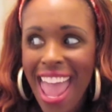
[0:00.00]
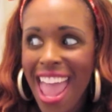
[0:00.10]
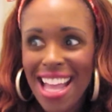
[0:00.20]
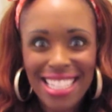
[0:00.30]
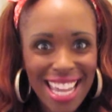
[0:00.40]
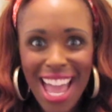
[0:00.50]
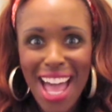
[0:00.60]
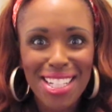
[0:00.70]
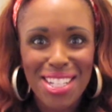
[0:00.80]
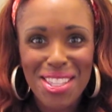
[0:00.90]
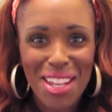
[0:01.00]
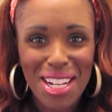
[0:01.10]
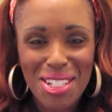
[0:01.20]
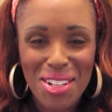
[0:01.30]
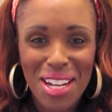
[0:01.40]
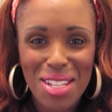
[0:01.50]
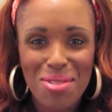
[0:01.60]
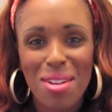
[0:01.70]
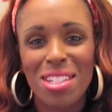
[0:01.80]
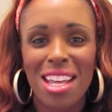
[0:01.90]
And yeah, just thought I'd show you guys
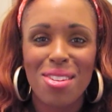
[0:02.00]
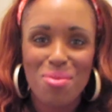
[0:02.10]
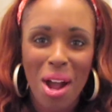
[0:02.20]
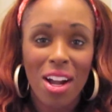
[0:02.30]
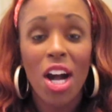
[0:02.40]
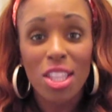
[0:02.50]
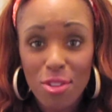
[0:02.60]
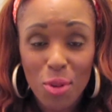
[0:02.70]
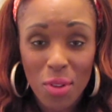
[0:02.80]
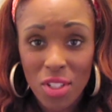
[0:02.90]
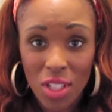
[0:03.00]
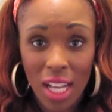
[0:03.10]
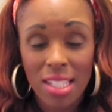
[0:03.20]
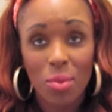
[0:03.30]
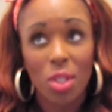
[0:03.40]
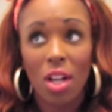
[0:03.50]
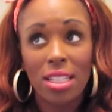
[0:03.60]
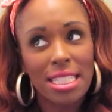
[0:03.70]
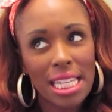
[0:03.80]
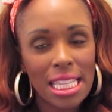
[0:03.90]
what I decided to rock on the 4th of July. So when
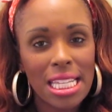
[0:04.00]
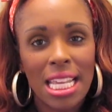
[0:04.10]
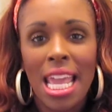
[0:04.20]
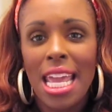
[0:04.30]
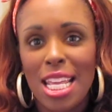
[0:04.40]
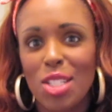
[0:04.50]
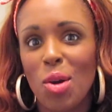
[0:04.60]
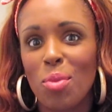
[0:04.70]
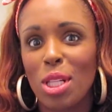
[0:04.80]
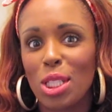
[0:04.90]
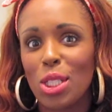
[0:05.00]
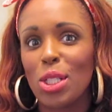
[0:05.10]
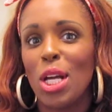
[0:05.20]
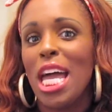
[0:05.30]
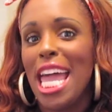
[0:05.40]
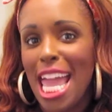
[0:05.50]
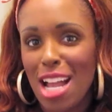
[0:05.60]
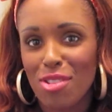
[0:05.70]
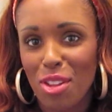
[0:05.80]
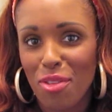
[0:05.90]
y'all see this, it's gonna be a little
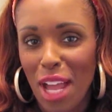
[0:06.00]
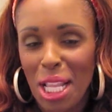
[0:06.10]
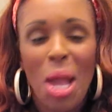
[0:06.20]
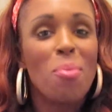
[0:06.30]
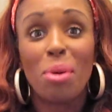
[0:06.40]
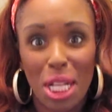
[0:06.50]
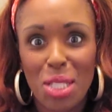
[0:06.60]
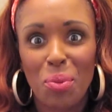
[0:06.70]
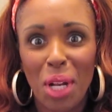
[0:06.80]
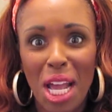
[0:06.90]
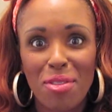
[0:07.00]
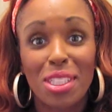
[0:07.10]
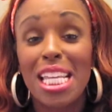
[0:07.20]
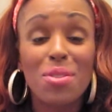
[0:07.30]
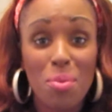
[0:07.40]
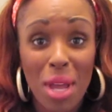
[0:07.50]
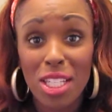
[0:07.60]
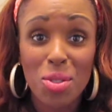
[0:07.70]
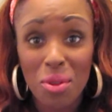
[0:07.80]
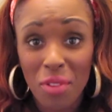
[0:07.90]
after the fact, but it's whatever. At least we're
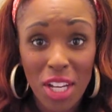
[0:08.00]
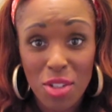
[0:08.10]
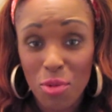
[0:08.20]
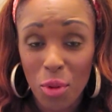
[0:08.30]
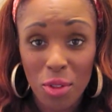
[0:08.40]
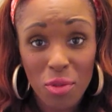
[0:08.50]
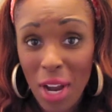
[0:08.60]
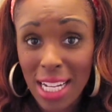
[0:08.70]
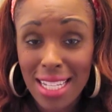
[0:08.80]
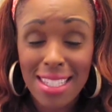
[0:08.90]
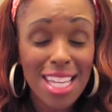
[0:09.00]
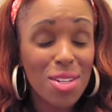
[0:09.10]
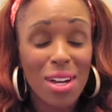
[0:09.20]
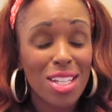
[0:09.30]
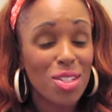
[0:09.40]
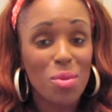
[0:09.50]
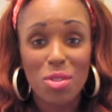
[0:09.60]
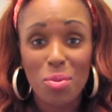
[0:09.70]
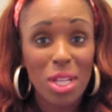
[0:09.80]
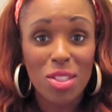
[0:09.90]
back to doing Fashion Forward Fridays. Thank you guys so
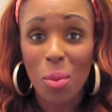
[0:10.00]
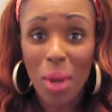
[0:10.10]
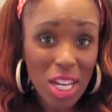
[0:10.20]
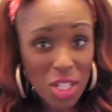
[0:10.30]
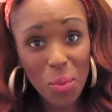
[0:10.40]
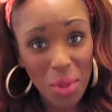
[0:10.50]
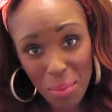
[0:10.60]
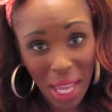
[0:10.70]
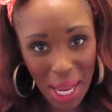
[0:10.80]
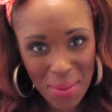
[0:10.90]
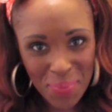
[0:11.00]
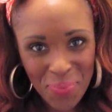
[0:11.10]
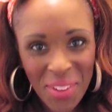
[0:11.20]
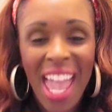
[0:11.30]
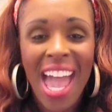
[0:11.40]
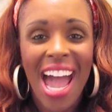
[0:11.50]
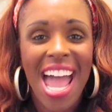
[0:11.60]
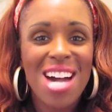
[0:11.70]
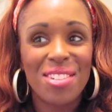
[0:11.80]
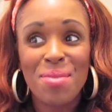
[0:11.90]
much for being so patient with me. I
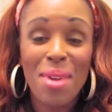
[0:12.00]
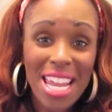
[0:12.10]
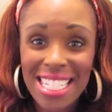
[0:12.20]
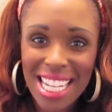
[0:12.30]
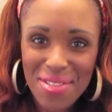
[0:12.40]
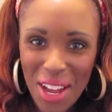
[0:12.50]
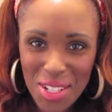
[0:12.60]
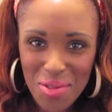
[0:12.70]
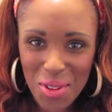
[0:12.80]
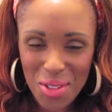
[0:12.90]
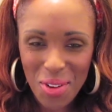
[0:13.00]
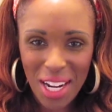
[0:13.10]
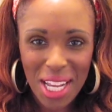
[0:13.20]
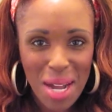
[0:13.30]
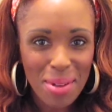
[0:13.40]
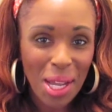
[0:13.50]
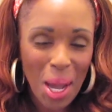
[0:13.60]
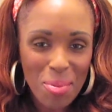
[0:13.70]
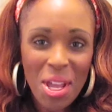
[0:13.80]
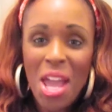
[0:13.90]
have an amazing Fashion Forward Friday coming
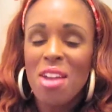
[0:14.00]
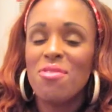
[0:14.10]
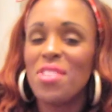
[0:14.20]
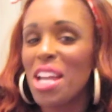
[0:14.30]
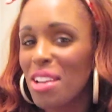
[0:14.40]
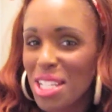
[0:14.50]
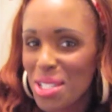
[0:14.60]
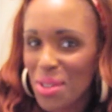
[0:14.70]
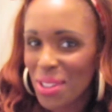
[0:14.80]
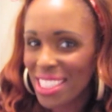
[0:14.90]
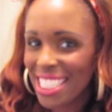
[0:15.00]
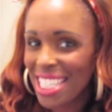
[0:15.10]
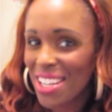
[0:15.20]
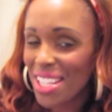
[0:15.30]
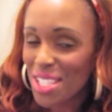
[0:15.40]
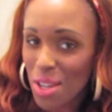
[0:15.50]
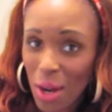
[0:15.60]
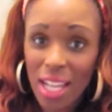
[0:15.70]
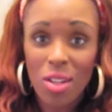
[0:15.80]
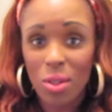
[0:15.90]
up very shortly. You guys know,
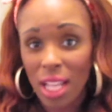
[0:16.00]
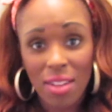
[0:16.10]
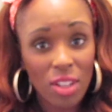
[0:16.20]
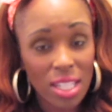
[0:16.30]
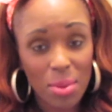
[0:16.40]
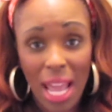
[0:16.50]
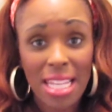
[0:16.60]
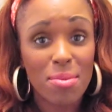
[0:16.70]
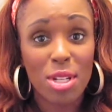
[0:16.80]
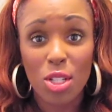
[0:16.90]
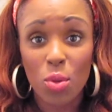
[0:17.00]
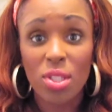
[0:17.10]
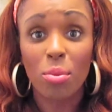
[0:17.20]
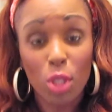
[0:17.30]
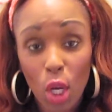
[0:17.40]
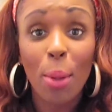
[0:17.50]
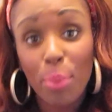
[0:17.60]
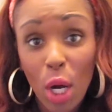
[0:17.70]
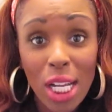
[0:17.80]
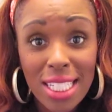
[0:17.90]
I know a lot of you guys have been asking me to do some
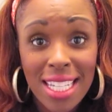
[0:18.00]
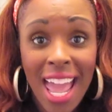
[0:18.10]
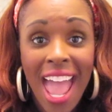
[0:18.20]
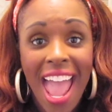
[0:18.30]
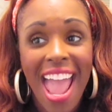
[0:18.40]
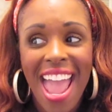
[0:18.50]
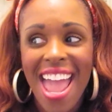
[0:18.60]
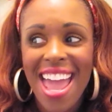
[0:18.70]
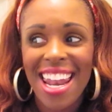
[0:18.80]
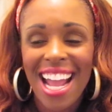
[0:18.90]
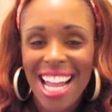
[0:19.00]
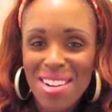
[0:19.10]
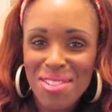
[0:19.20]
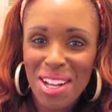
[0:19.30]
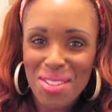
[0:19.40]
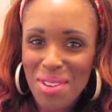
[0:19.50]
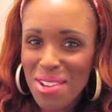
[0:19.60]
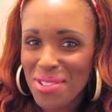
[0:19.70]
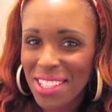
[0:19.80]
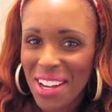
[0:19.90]
lookbooks, and I got one on the
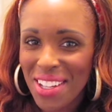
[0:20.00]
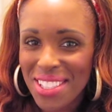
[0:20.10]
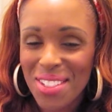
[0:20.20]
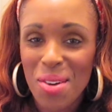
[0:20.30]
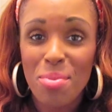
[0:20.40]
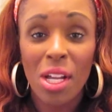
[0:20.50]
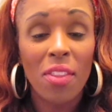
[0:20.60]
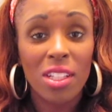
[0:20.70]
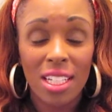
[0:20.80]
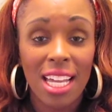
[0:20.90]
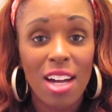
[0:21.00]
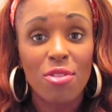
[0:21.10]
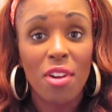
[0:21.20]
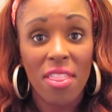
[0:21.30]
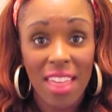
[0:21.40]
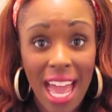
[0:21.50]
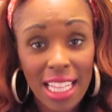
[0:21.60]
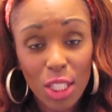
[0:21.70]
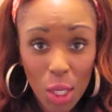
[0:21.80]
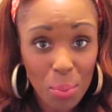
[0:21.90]
way for y'all. So be on the lookout for
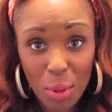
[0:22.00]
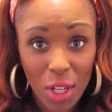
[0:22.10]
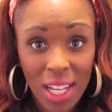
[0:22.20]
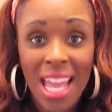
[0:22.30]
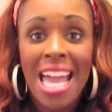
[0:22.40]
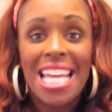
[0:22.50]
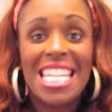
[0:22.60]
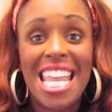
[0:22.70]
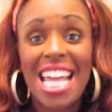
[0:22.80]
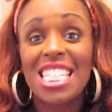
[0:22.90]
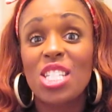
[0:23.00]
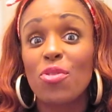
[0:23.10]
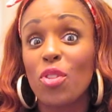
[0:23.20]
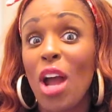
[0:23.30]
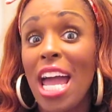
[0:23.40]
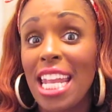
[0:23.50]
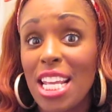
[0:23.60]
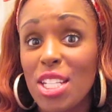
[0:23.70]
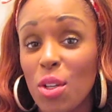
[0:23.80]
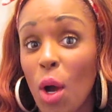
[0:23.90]
that lookbook next
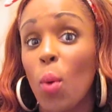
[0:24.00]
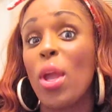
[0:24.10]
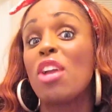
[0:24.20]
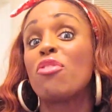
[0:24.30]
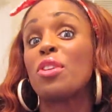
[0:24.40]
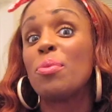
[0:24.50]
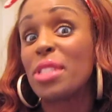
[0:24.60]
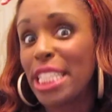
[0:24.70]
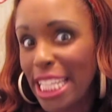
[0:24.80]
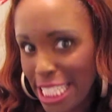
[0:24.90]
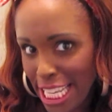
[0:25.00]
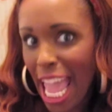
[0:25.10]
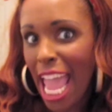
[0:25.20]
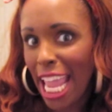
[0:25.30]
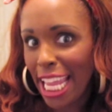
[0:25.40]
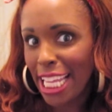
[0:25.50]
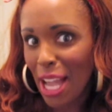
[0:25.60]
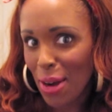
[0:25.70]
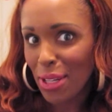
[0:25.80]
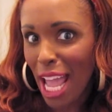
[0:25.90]
Friday, so a week from today,
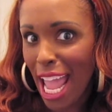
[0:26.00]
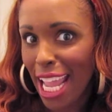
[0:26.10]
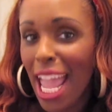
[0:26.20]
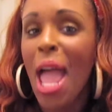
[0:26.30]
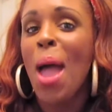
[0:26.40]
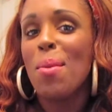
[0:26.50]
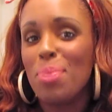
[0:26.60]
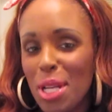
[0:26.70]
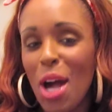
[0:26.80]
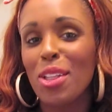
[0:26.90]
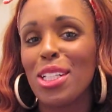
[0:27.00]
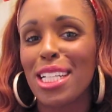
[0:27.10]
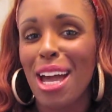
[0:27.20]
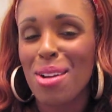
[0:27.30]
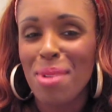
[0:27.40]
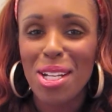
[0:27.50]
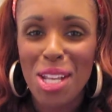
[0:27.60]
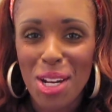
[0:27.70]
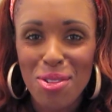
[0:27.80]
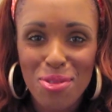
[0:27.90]
okay? Be on the lookout on my
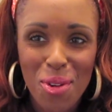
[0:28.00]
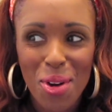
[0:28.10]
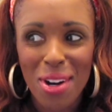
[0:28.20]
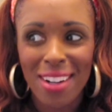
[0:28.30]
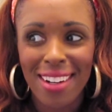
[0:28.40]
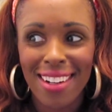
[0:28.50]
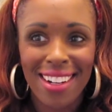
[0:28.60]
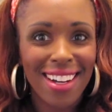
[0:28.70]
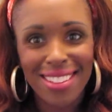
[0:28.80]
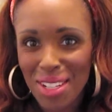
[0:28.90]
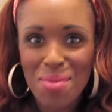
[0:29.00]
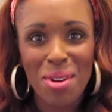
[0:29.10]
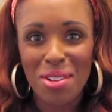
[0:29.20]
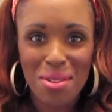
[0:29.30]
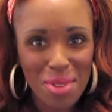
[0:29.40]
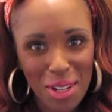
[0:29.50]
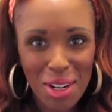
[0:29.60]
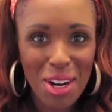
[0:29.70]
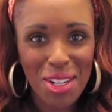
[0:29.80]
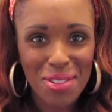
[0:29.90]
channel for a lookbook from your
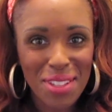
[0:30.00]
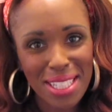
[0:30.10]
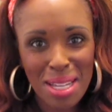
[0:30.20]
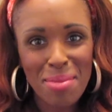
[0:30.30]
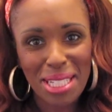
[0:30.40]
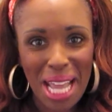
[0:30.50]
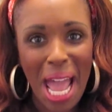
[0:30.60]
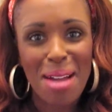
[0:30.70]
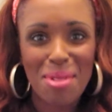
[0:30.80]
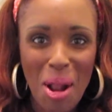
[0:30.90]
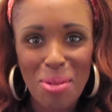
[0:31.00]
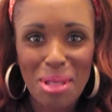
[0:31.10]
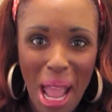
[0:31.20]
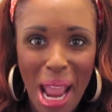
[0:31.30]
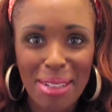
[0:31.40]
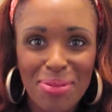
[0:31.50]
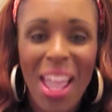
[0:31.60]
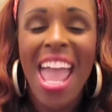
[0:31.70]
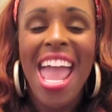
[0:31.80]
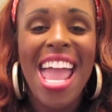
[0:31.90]
girl for the summertime, you know what I'm saying?
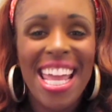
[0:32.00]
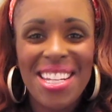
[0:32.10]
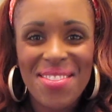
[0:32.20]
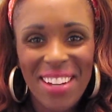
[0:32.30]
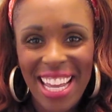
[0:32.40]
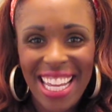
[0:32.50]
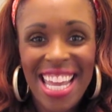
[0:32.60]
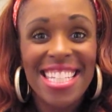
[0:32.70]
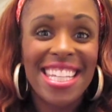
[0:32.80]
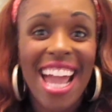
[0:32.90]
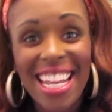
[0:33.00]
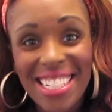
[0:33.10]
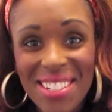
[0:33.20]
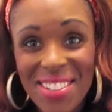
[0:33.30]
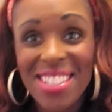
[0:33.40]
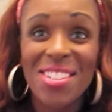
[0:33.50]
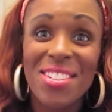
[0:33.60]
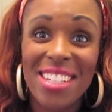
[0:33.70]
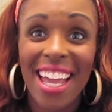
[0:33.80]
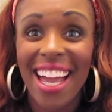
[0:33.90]
Anyway, say hi to Juice.
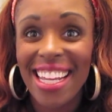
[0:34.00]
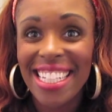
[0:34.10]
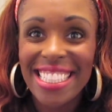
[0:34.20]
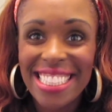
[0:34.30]
Juice, say hi.